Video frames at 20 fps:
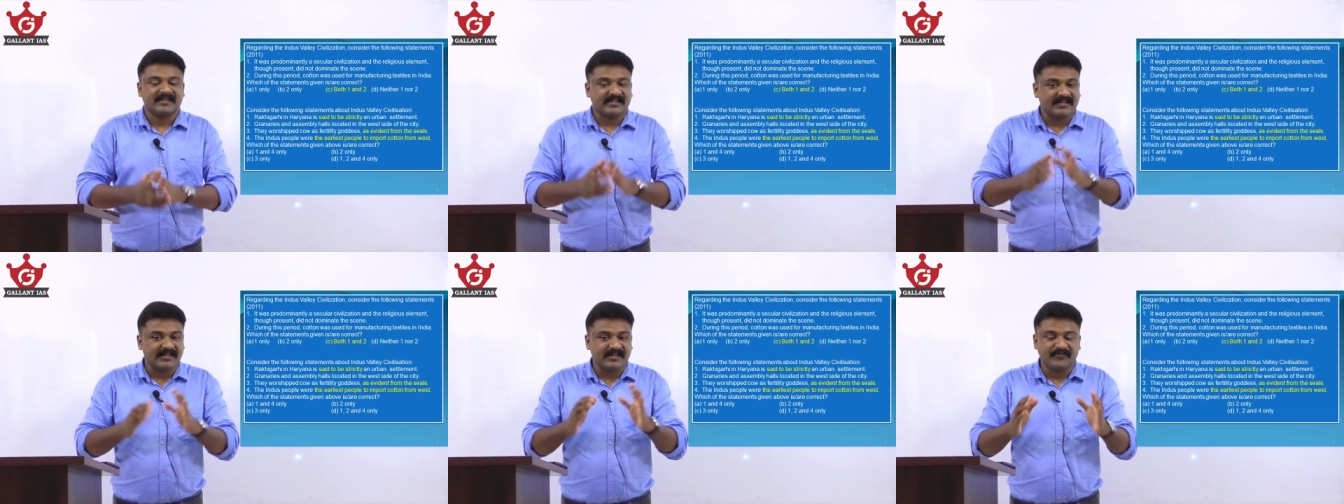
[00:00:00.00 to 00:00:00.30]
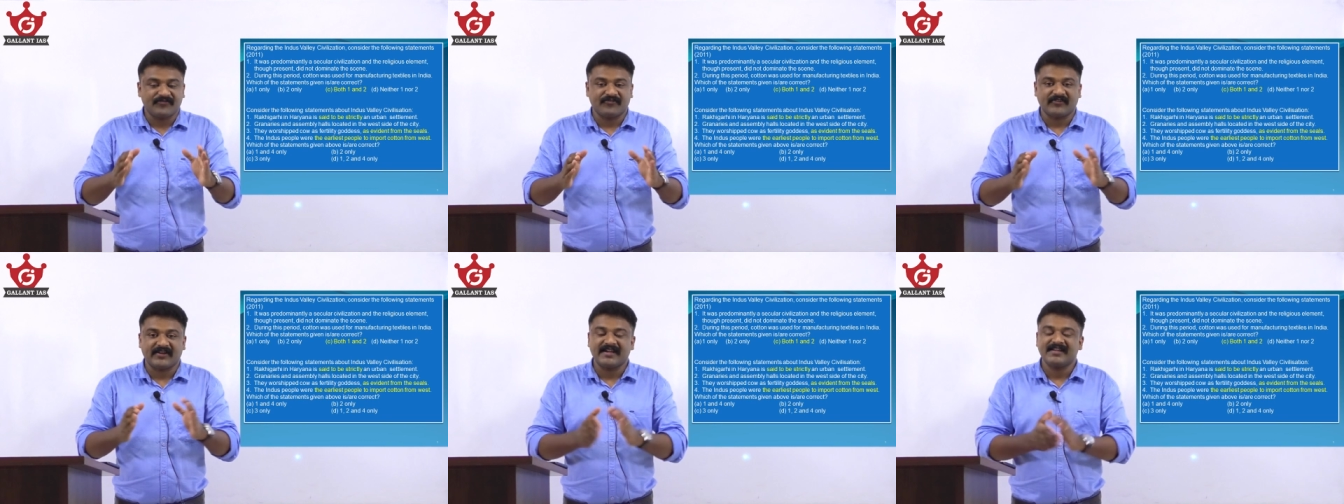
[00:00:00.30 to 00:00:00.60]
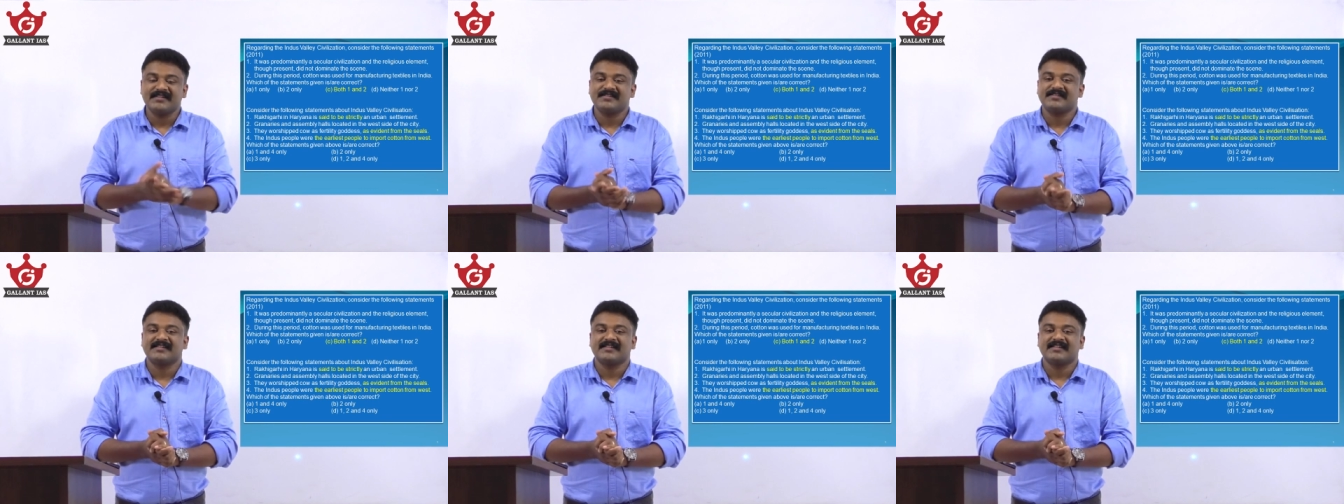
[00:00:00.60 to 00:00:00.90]
If
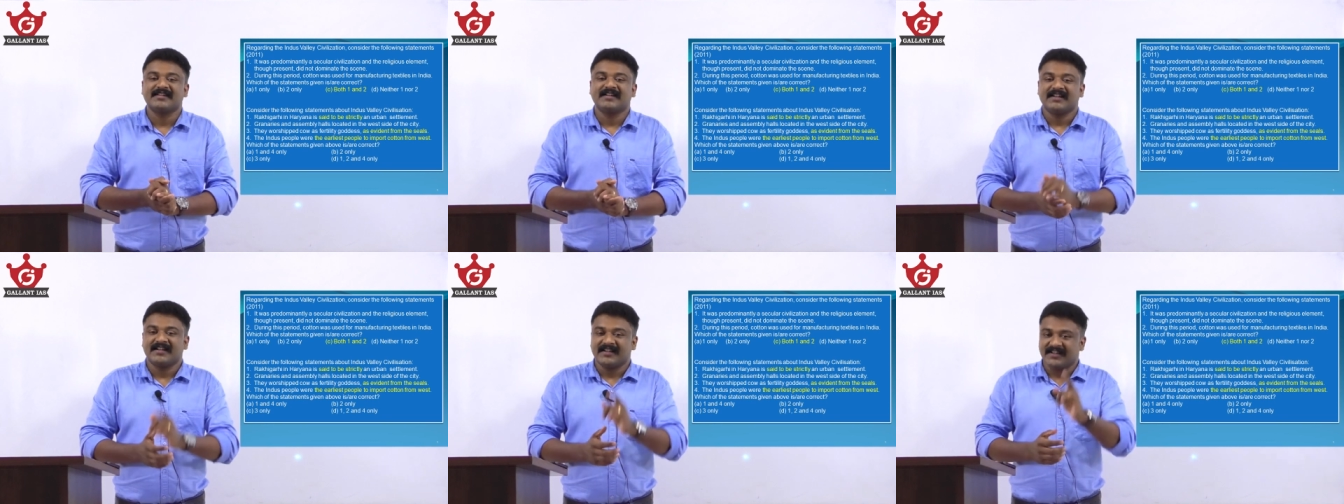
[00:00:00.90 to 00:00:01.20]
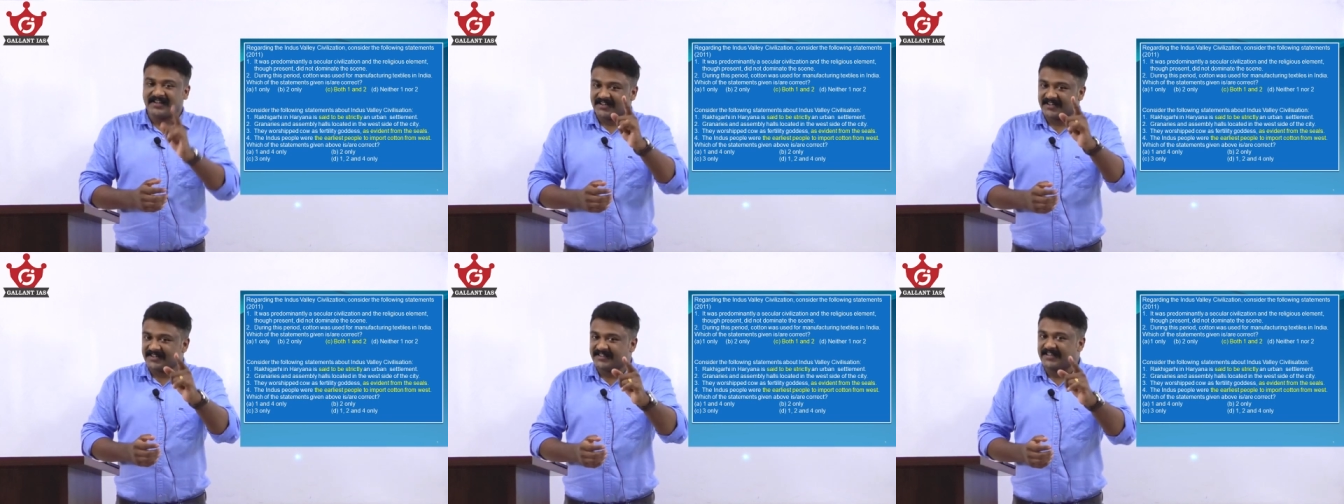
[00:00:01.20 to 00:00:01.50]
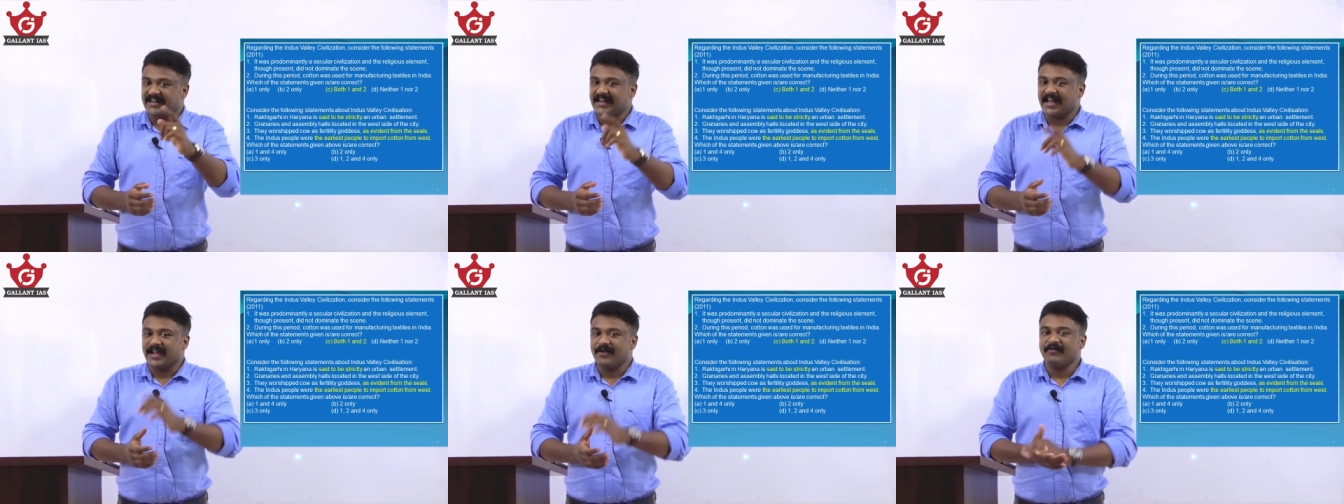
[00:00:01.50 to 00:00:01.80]
yes,
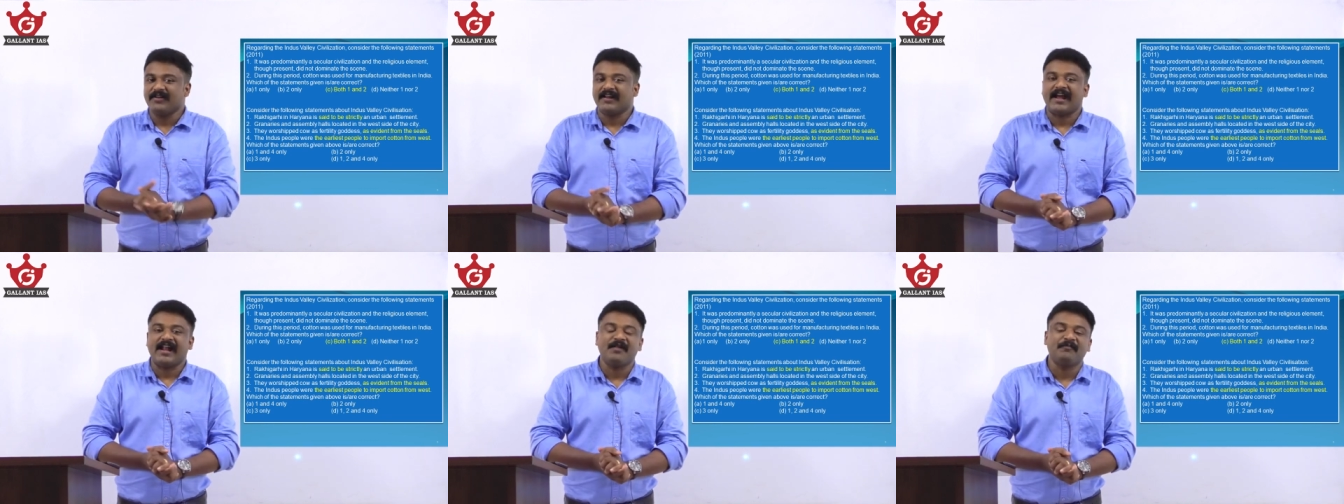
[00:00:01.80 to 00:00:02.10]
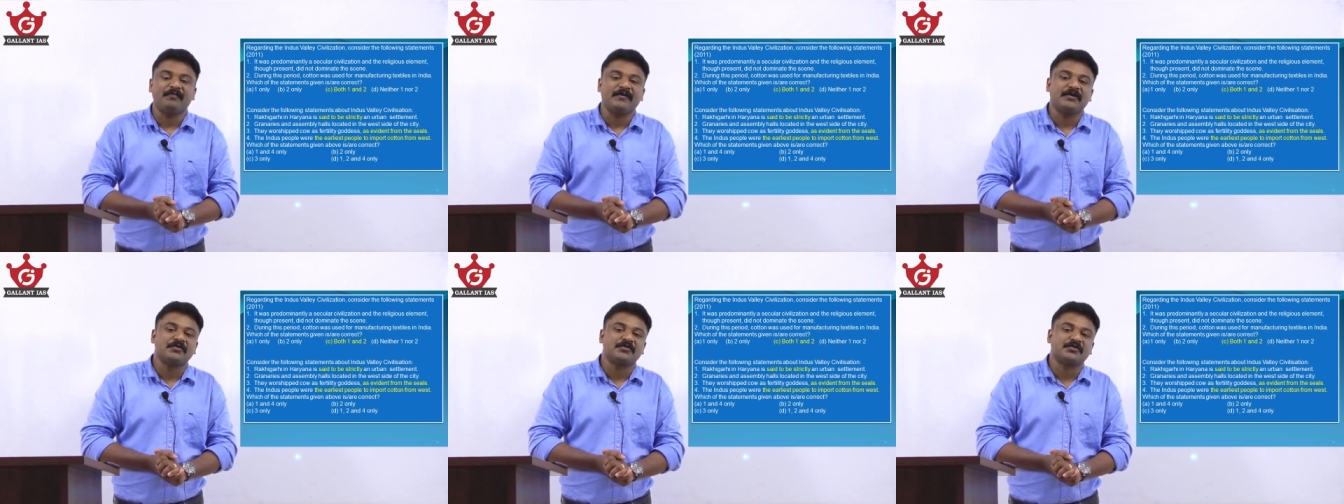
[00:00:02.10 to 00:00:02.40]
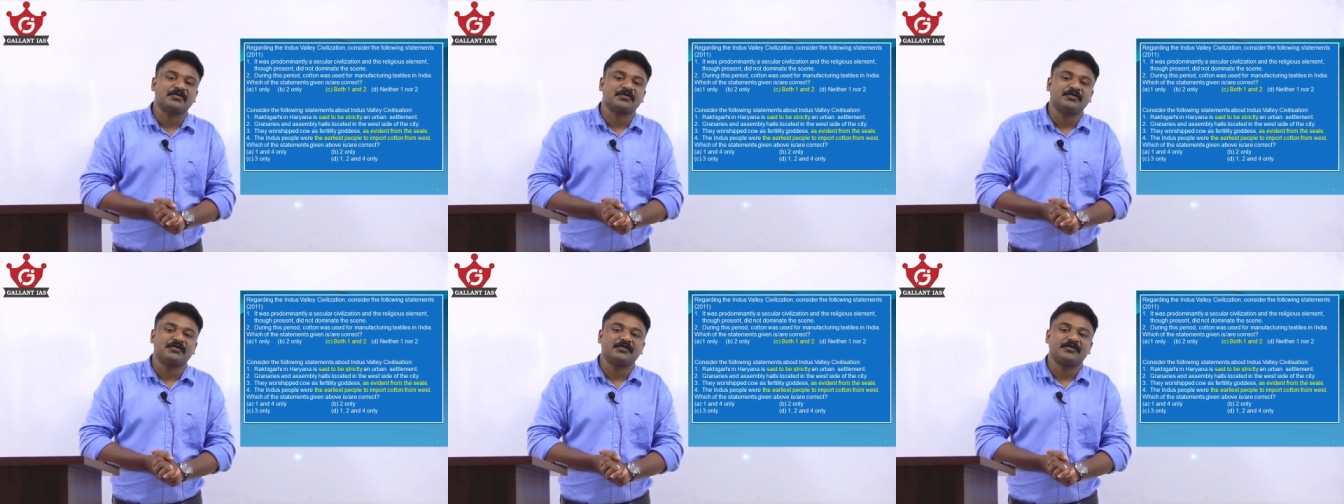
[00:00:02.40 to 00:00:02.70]
then I will help you
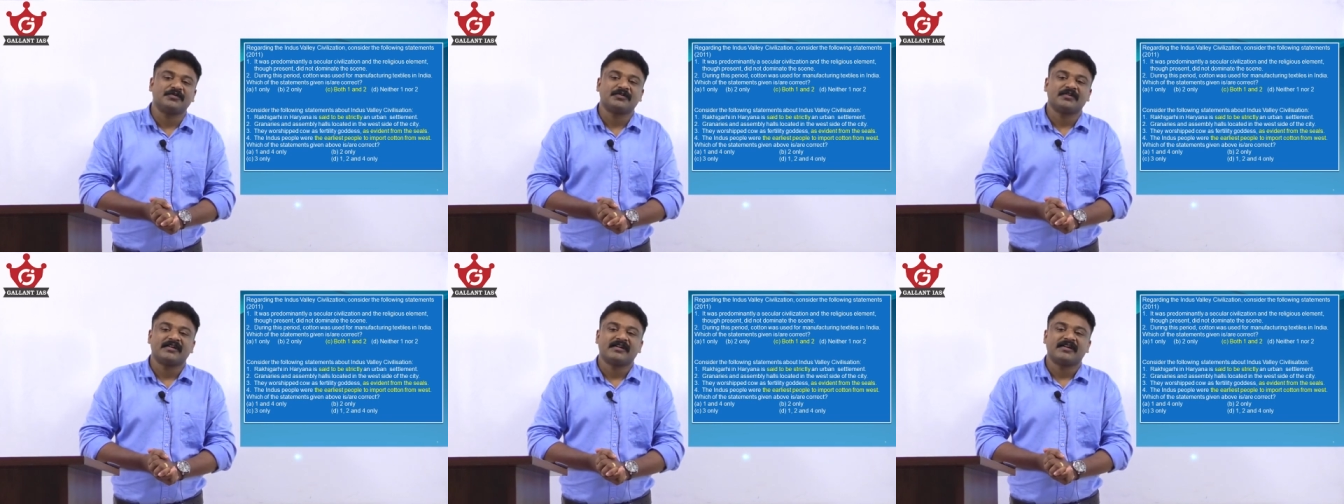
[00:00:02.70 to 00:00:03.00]
to